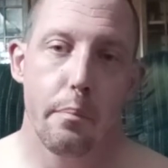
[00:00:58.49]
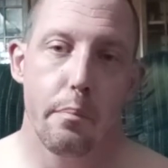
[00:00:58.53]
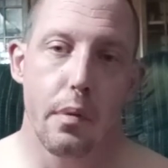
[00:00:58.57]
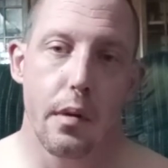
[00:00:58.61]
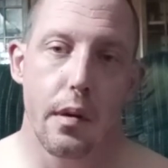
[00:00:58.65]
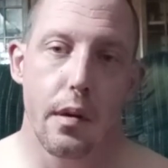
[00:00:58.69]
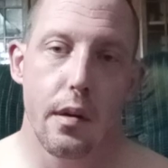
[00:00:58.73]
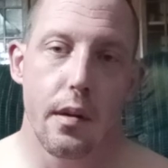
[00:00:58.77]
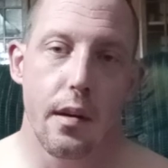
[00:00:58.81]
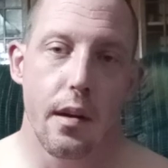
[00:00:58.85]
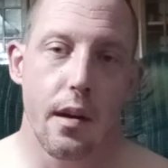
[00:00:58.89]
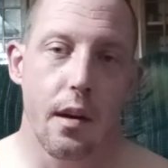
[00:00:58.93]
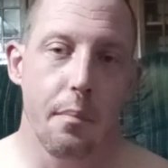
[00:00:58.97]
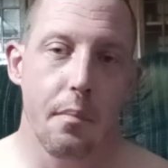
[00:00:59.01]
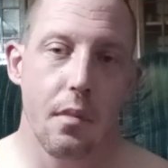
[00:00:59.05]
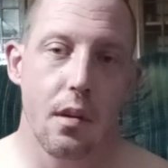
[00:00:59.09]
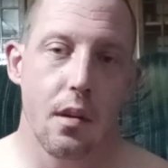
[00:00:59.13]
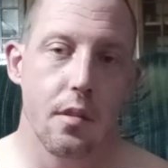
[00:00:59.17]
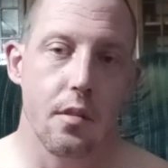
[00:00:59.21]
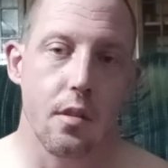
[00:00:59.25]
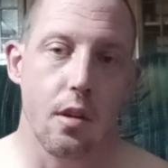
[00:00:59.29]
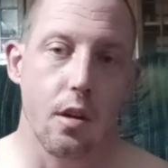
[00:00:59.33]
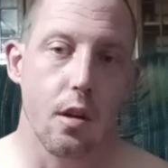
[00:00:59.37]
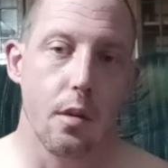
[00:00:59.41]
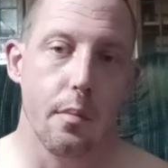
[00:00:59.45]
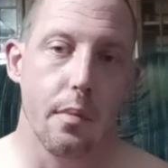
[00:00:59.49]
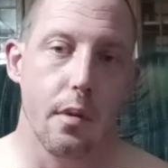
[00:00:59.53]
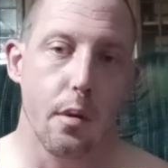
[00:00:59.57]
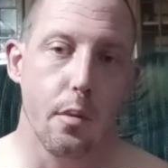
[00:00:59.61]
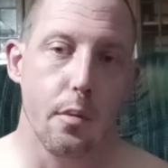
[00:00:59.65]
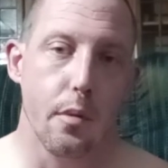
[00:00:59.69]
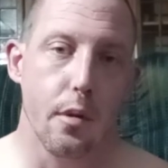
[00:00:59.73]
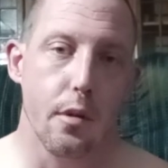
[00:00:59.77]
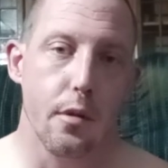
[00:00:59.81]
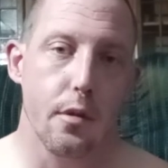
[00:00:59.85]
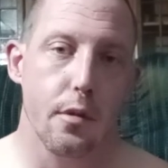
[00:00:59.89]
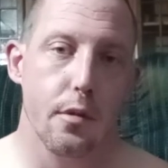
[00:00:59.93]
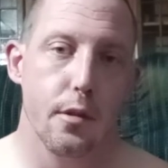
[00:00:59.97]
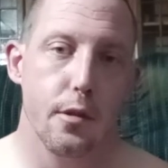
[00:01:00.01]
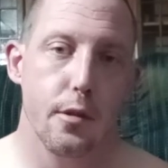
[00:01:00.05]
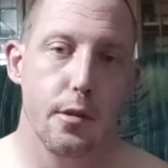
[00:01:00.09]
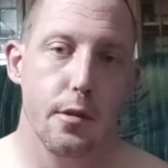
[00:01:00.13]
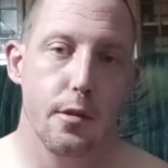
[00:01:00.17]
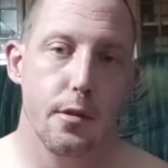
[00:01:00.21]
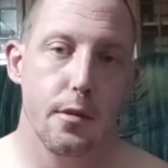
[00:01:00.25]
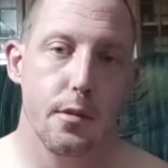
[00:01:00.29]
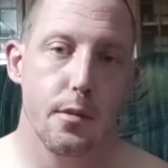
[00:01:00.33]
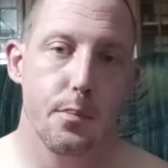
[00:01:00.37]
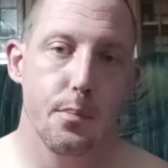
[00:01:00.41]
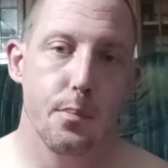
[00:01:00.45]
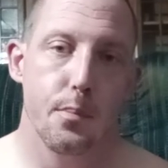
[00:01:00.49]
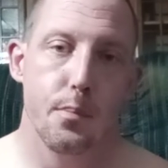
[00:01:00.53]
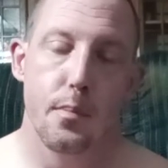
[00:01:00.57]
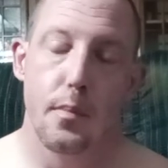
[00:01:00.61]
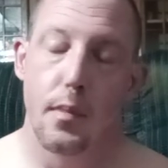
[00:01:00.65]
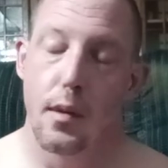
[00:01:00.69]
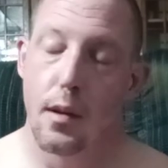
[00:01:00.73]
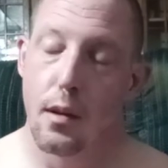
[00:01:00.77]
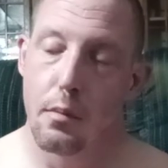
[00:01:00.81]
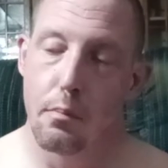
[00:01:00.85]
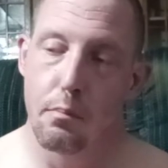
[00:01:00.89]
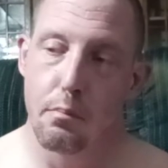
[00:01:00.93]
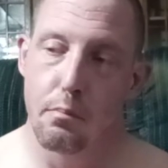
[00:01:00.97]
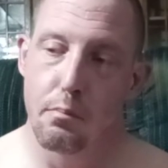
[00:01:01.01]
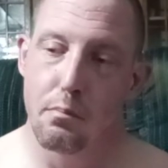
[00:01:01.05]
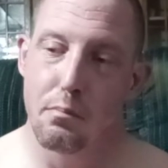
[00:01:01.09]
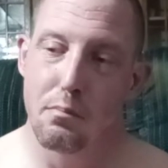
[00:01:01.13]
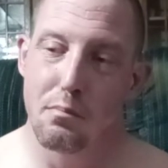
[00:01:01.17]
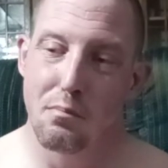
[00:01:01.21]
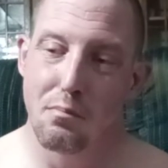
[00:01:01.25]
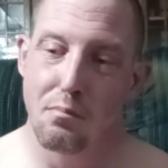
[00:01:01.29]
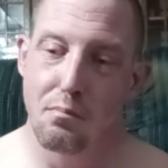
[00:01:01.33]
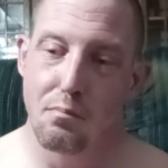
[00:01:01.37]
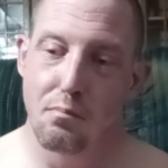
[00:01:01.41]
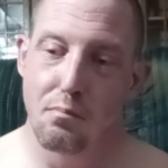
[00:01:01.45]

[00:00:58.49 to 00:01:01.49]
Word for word: But I'm not talking about work. I'm